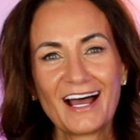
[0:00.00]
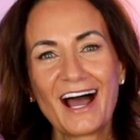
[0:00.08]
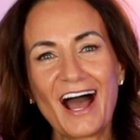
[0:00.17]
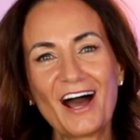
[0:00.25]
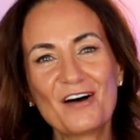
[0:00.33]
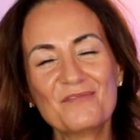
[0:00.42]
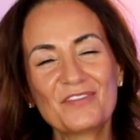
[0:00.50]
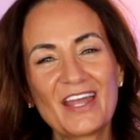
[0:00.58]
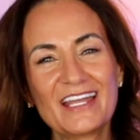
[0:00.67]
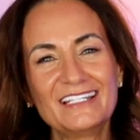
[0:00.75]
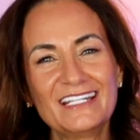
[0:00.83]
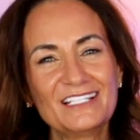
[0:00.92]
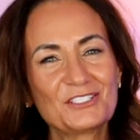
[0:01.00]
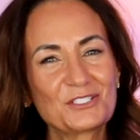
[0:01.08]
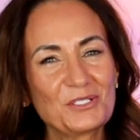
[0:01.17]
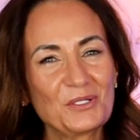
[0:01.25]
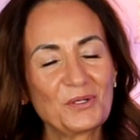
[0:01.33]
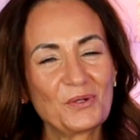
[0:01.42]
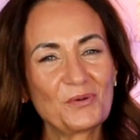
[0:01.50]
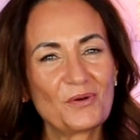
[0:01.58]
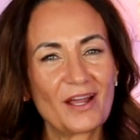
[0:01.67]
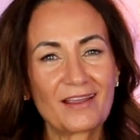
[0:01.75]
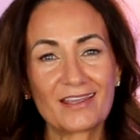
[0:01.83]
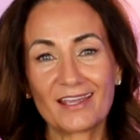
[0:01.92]
Um, they need to
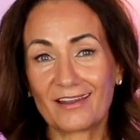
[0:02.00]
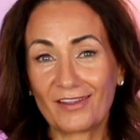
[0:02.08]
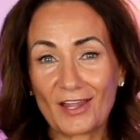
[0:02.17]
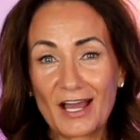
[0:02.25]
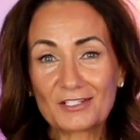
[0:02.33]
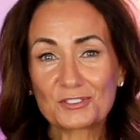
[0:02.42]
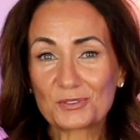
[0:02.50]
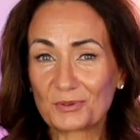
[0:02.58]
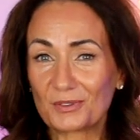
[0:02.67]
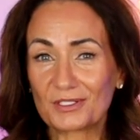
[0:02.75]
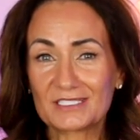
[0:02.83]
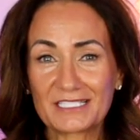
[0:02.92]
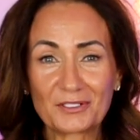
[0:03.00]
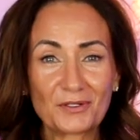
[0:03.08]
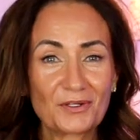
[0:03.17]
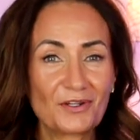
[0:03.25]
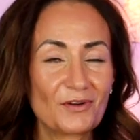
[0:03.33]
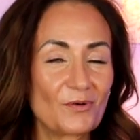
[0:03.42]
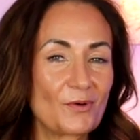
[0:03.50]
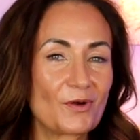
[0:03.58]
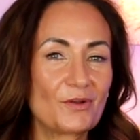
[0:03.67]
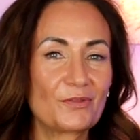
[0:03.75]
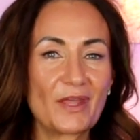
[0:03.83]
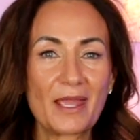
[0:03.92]
get lunch or dinner,
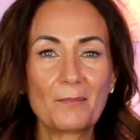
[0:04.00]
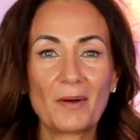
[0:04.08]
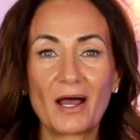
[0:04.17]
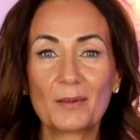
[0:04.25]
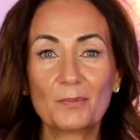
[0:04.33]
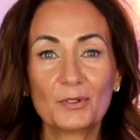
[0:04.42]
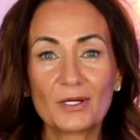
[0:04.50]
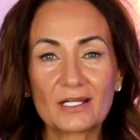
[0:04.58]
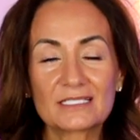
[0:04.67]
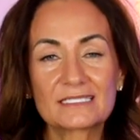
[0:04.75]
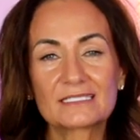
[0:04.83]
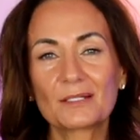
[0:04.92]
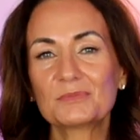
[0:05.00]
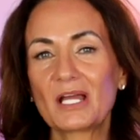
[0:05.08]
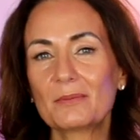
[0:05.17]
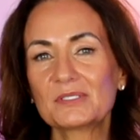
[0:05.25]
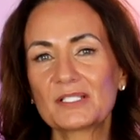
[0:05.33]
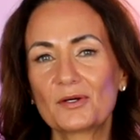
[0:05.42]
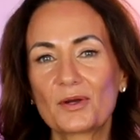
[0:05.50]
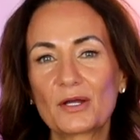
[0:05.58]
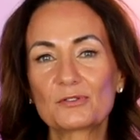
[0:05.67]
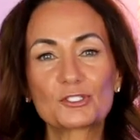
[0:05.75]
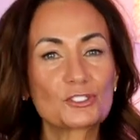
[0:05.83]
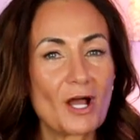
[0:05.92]
or they buy books. Sometimes they'll go
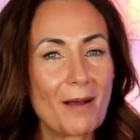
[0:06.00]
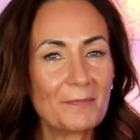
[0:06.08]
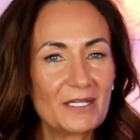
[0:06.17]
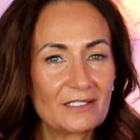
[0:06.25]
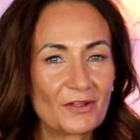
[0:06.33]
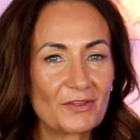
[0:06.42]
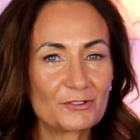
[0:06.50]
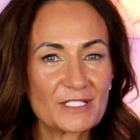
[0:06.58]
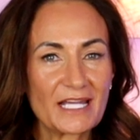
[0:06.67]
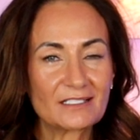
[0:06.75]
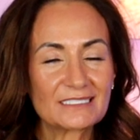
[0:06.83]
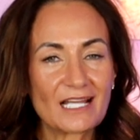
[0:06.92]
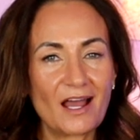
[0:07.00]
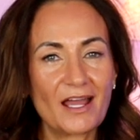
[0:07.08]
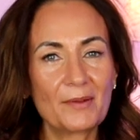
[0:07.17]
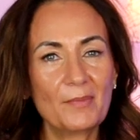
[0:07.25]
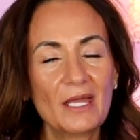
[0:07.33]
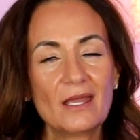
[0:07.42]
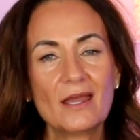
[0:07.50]
shopping on their downtime.